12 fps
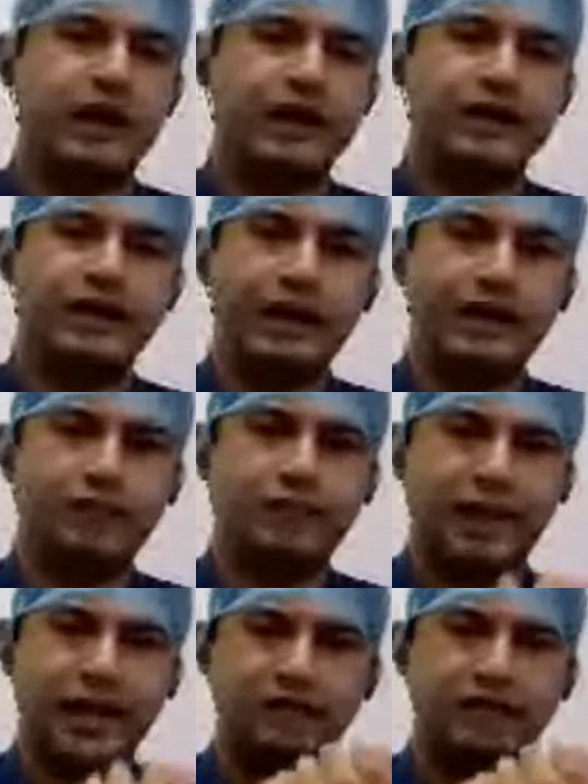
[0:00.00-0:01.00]
and that
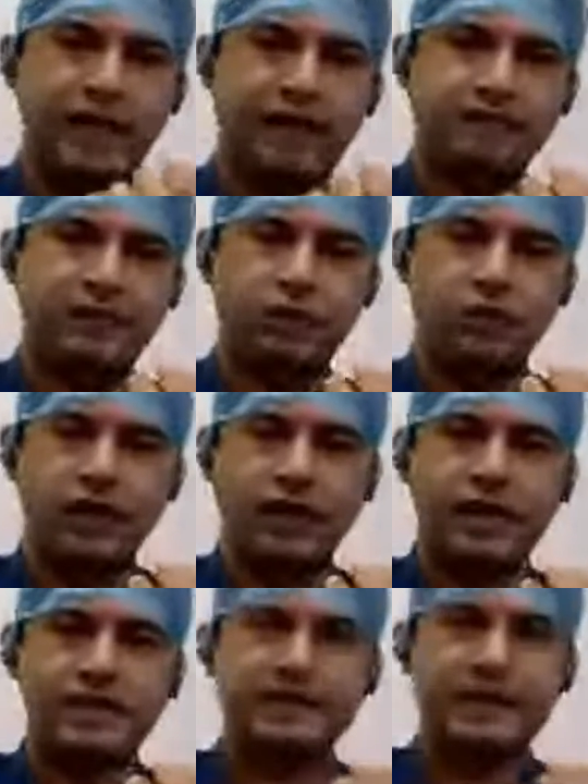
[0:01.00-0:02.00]
valve, after
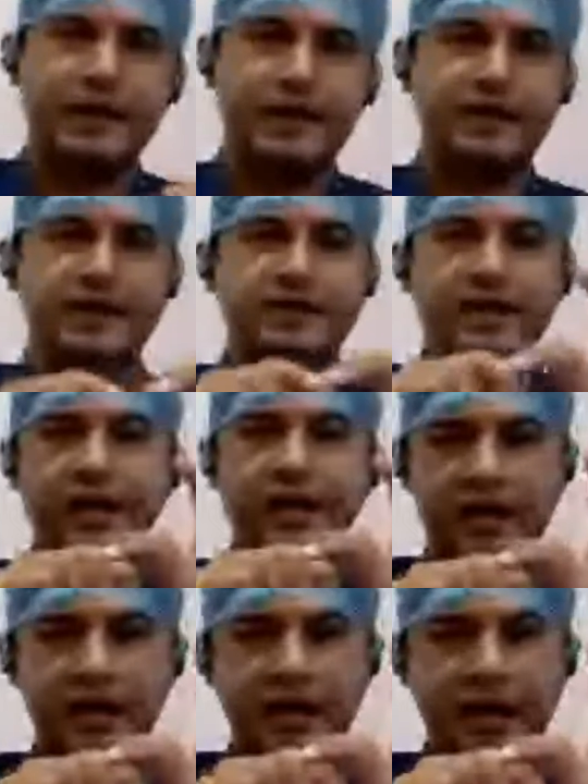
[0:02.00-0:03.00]
going inside that
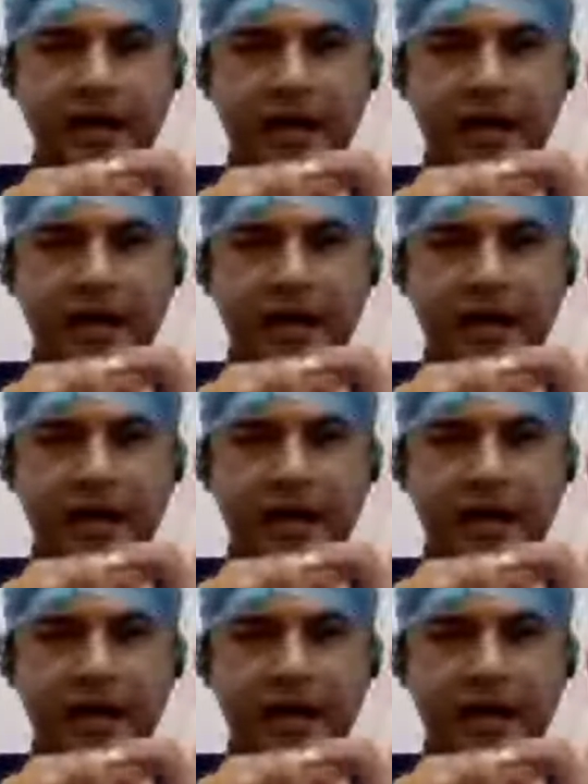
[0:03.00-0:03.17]
area,